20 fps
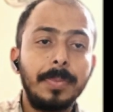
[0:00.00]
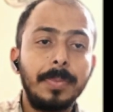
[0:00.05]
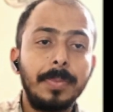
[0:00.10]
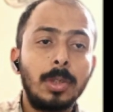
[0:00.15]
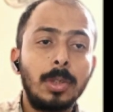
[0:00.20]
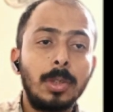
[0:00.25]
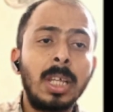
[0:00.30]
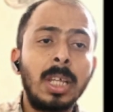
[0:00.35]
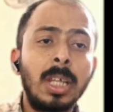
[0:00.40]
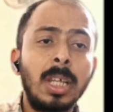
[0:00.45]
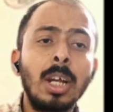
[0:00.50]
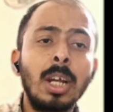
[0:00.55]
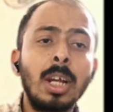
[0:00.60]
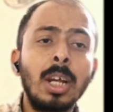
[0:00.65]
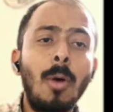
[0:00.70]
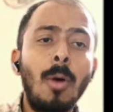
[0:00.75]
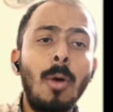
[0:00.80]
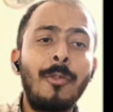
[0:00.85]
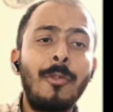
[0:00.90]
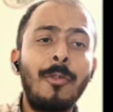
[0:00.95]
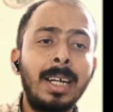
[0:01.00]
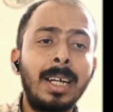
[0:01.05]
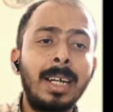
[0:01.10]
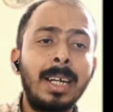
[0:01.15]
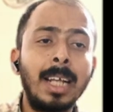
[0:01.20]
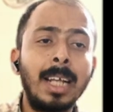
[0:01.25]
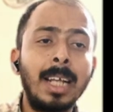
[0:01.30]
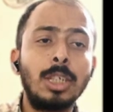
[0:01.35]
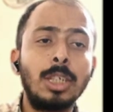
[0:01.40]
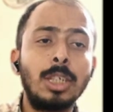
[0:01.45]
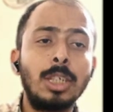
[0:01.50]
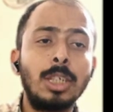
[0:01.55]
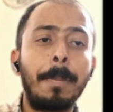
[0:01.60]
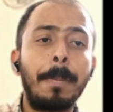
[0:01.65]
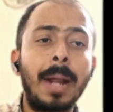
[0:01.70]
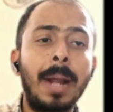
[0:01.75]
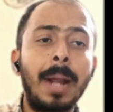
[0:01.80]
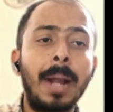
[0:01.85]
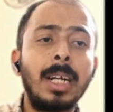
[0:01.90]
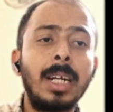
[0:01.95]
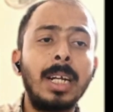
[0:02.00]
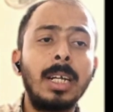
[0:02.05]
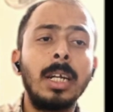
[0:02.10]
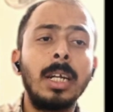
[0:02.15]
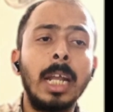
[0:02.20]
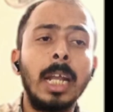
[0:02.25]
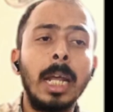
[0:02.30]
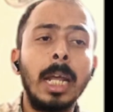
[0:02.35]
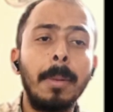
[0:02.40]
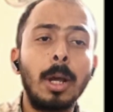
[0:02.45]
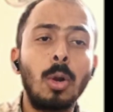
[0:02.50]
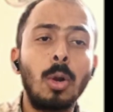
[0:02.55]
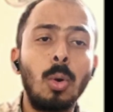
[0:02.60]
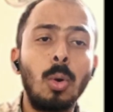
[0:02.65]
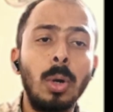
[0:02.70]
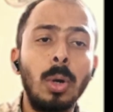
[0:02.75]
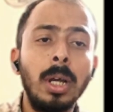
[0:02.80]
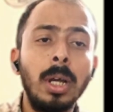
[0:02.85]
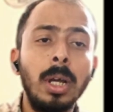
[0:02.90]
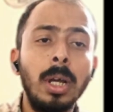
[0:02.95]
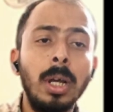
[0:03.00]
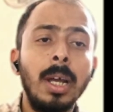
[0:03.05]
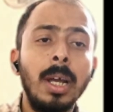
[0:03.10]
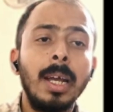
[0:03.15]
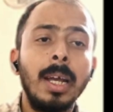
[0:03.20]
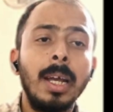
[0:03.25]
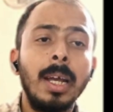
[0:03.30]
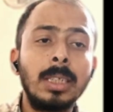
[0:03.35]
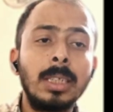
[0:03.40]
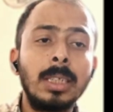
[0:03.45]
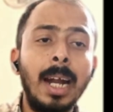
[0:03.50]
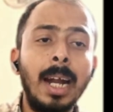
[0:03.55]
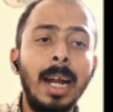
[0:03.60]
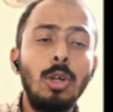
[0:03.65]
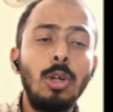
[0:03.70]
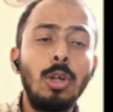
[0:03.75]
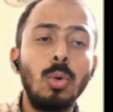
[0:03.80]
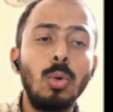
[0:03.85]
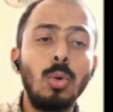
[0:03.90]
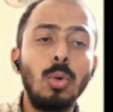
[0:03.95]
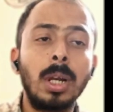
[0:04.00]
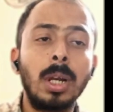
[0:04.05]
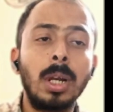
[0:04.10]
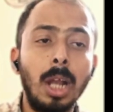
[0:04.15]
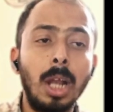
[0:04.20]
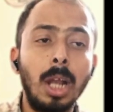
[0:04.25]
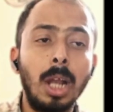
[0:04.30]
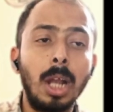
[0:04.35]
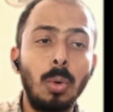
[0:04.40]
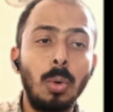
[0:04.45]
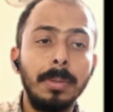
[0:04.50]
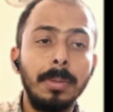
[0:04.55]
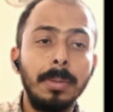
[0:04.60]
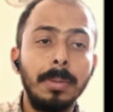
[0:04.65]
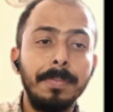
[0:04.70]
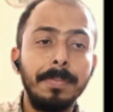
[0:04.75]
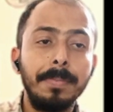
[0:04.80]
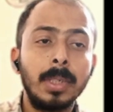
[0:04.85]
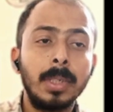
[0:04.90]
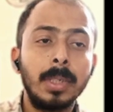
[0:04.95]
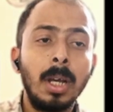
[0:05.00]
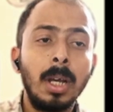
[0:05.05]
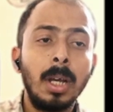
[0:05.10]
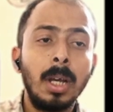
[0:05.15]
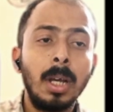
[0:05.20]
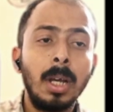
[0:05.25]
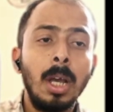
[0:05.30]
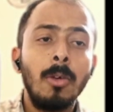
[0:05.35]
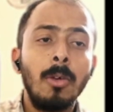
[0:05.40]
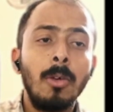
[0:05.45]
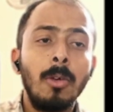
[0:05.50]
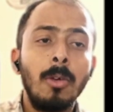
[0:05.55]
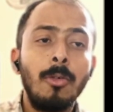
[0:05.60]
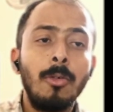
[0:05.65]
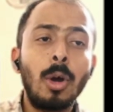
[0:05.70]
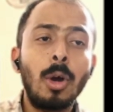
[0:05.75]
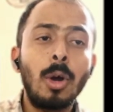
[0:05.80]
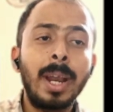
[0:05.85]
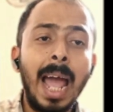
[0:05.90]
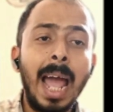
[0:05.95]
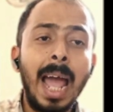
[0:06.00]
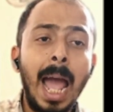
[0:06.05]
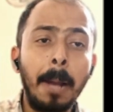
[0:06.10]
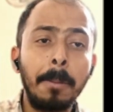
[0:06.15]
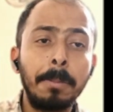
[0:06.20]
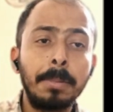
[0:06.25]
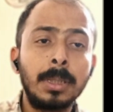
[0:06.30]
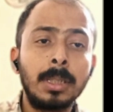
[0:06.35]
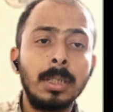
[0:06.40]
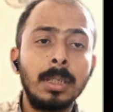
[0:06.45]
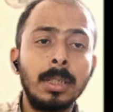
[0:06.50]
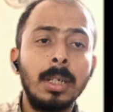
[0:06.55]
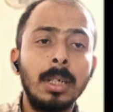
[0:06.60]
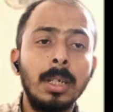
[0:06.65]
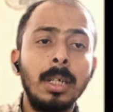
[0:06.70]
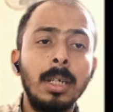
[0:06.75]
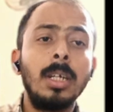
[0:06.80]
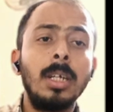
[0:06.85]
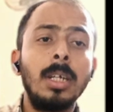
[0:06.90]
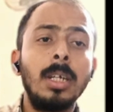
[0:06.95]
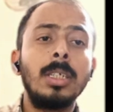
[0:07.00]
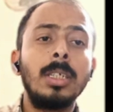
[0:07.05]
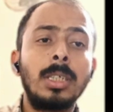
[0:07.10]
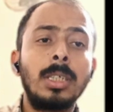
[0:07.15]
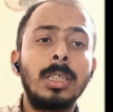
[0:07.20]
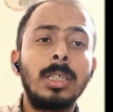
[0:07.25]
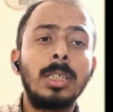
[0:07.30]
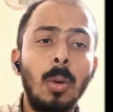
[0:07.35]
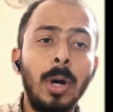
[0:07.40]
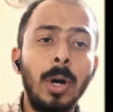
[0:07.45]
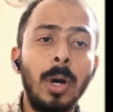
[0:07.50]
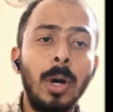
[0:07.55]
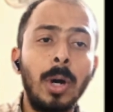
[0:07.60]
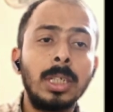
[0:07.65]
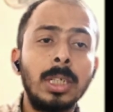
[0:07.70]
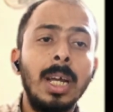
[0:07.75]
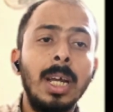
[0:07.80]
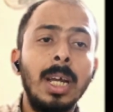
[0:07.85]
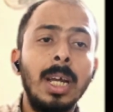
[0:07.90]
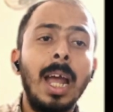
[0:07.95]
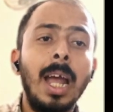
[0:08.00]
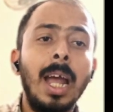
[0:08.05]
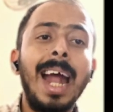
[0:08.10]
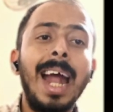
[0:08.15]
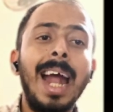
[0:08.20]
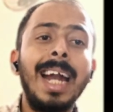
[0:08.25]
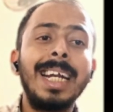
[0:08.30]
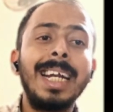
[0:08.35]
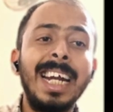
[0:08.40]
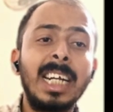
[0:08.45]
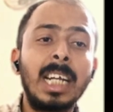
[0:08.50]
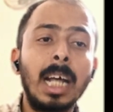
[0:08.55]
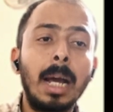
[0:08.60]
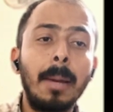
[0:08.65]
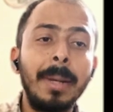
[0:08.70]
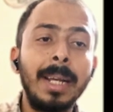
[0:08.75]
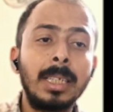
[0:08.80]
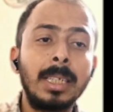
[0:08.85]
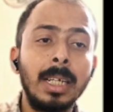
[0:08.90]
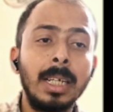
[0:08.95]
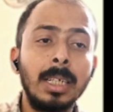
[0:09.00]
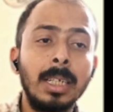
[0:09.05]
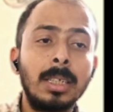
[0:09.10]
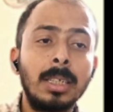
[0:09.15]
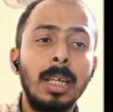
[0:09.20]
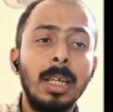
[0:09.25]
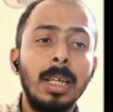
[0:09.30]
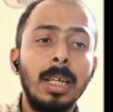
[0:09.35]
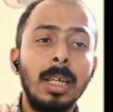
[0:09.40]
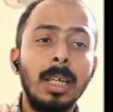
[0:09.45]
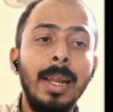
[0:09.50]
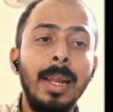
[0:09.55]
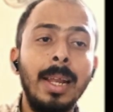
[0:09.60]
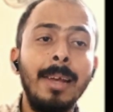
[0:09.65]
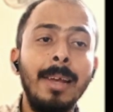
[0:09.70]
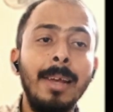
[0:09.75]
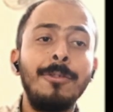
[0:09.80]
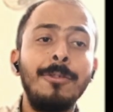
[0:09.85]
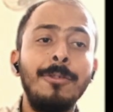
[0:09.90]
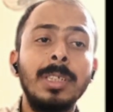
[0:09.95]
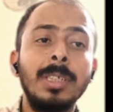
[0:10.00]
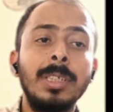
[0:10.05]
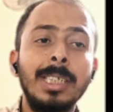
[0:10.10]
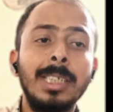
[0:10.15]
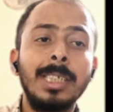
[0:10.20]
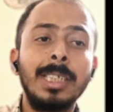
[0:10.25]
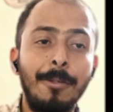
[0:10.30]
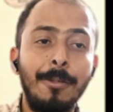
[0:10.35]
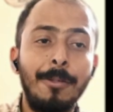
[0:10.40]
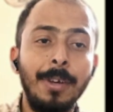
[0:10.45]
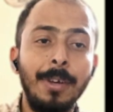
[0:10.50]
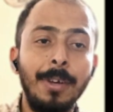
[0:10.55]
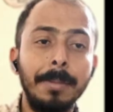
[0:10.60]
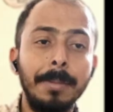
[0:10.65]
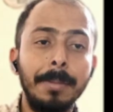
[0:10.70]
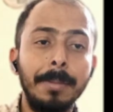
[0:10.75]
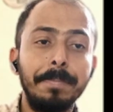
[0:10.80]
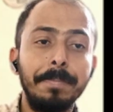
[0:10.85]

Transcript: So think of it as your private neighborhood inside Google Cloud, where your apps, servers, and databases live safely.